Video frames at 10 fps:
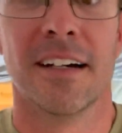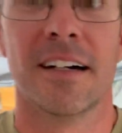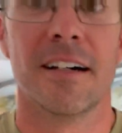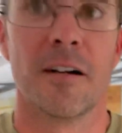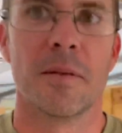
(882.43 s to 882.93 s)

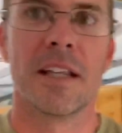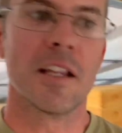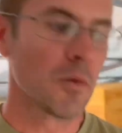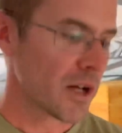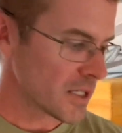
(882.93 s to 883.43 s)
But
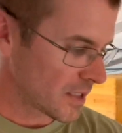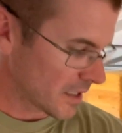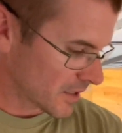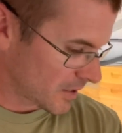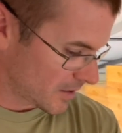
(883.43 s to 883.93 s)
anyways,
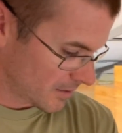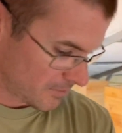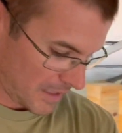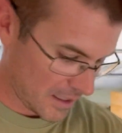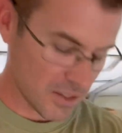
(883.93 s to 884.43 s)
that's
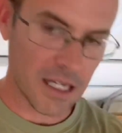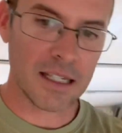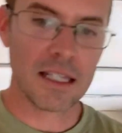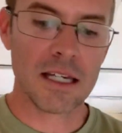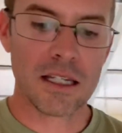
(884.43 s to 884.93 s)

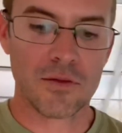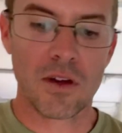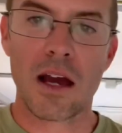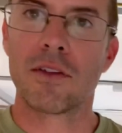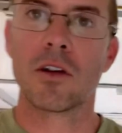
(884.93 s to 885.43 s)
kind of it. If you
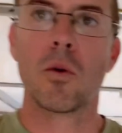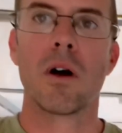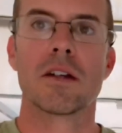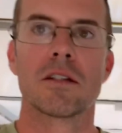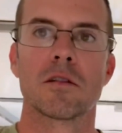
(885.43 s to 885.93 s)
have any
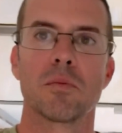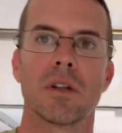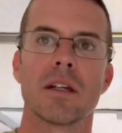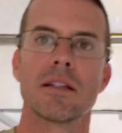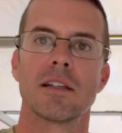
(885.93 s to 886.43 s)
questions,
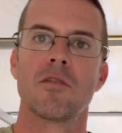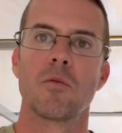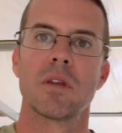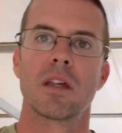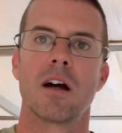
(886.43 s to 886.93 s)
please leave
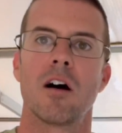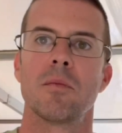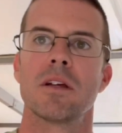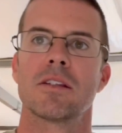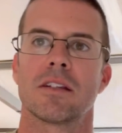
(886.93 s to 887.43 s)
them in the
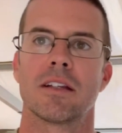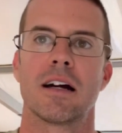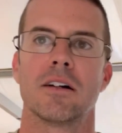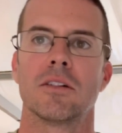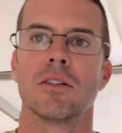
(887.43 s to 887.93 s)
comments and
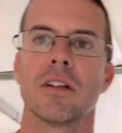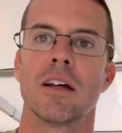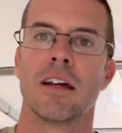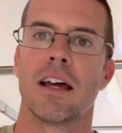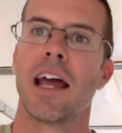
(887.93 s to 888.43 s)
I'll
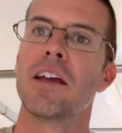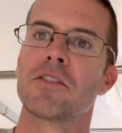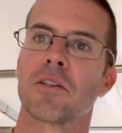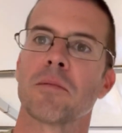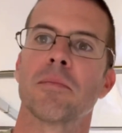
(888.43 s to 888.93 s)

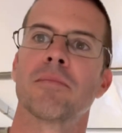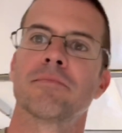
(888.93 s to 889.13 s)
answer them.